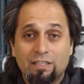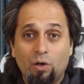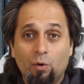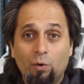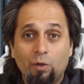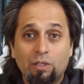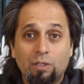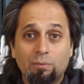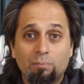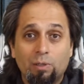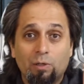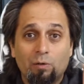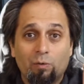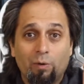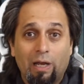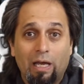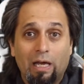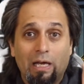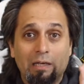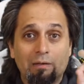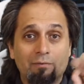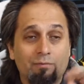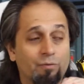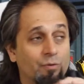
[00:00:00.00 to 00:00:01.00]
going to be
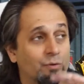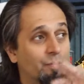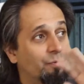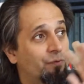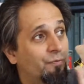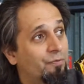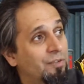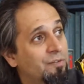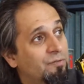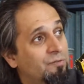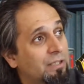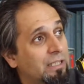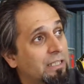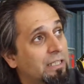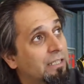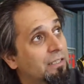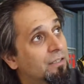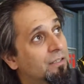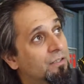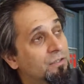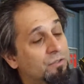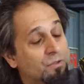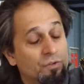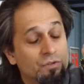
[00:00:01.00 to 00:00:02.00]
around for 50
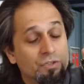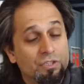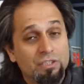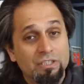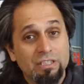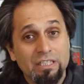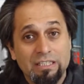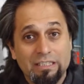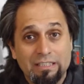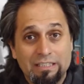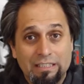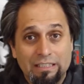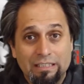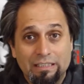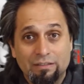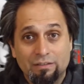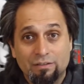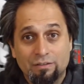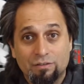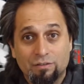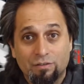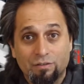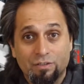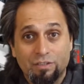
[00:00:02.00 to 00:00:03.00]
years or 60
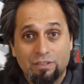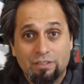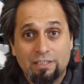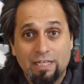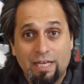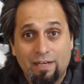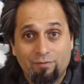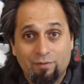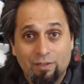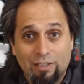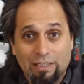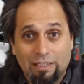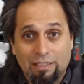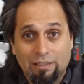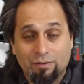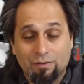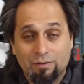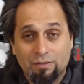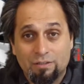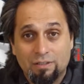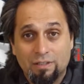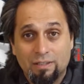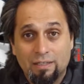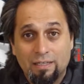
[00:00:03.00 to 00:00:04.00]
years or 70
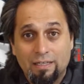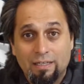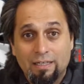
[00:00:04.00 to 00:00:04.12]
years,